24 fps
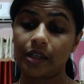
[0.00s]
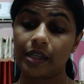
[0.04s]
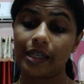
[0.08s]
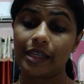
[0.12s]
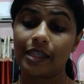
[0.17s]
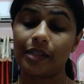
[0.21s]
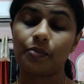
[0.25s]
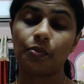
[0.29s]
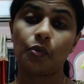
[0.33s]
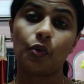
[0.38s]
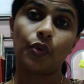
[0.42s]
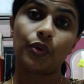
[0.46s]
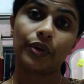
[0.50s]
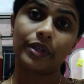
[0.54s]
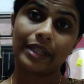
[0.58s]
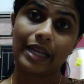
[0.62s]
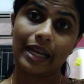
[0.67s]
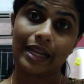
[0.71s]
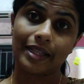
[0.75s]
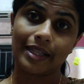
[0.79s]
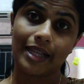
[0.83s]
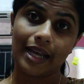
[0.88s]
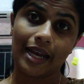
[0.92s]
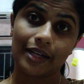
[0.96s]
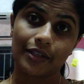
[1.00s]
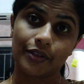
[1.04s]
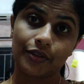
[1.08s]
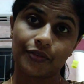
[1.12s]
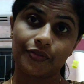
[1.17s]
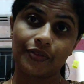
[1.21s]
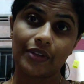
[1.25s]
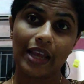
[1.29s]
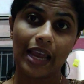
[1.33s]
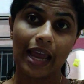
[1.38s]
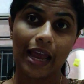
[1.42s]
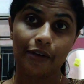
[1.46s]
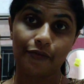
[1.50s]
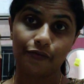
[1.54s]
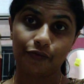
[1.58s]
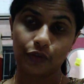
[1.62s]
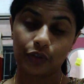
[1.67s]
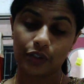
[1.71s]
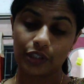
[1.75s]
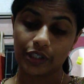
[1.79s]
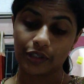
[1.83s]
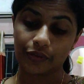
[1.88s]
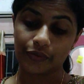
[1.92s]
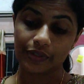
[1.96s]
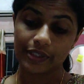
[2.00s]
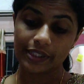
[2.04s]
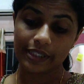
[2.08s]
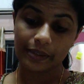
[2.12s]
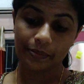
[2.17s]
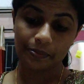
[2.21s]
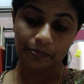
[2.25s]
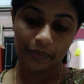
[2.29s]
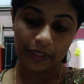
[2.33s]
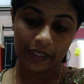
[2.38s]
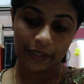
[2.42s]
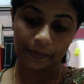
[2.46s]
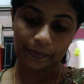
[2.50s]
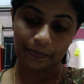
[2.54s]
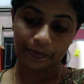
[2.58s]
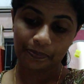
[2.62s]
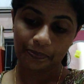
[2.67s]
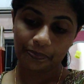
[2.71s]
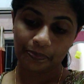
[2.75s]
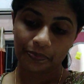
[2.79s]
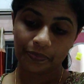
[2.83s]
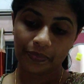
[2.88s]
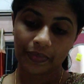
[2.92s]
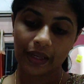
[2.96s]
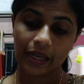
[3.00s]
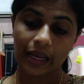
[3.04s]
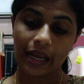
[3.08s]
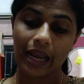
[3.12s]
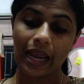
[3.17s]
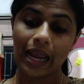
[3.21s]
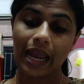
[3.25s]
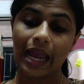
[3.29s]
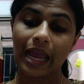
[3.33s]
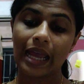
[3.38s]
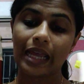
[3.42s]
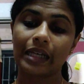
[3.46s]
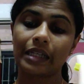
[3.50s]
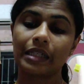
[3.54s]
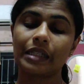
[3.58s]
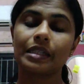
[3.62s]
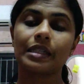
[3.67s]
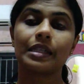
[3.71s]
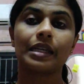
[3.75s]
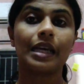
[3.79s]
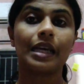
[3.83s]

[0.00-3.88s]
is more than that of the amphotericin B. And